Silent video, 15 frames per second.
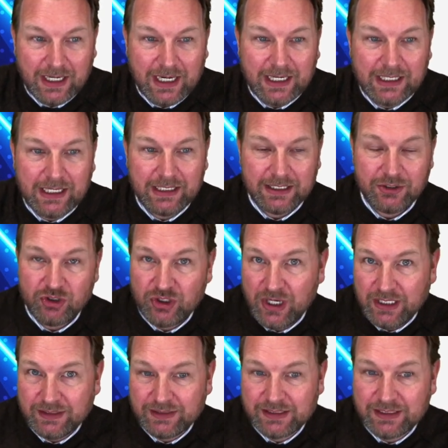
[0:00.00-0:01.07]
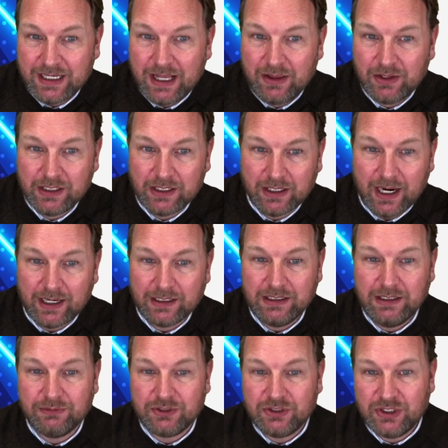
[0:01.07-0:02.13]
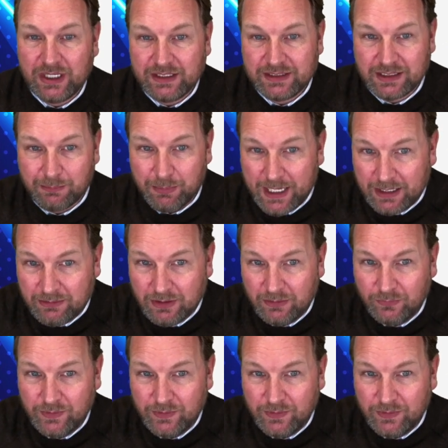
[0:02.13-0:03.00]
and I can change the style here. I can even change the background